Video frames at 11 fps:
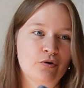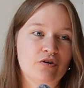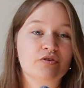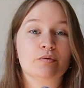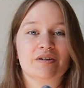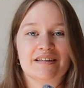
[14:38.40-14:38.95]
or
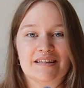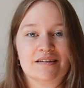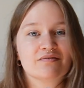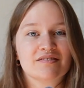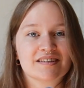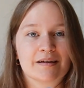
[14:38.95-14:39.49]
if you want to
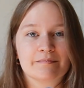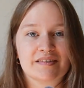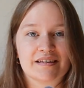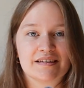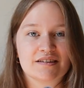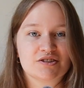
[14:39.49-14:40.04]
gift
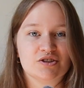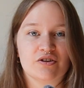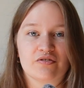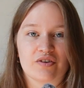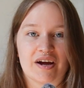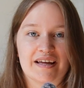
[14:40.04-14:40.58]
something to your
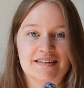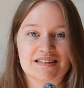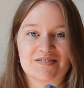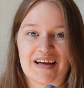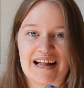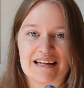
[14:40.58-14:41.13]
friends
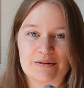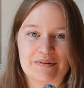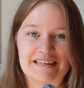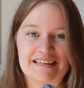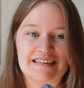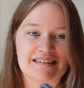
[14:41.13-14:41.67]
for
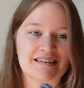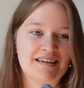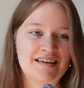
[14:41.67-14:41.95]
Halloween